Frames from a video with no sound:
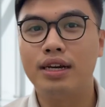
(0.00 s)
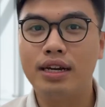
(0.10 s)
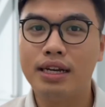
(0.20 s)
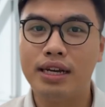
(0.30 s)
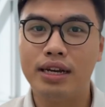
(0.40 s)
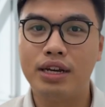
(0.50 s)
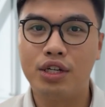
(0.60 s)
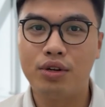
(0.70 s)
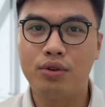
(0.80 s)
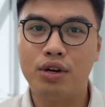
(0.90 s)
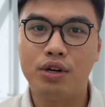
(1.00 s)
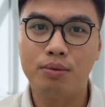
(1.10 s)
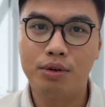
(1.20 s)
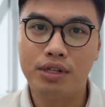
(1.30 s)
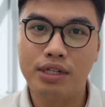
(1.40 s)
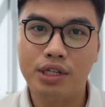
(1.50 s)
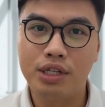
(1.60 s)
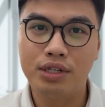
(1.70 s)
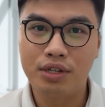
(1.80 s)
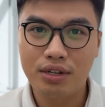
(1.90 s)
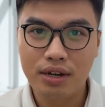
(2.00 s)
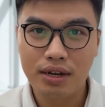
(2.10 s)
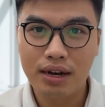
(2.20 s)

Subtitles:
cleaning, and storage procedures.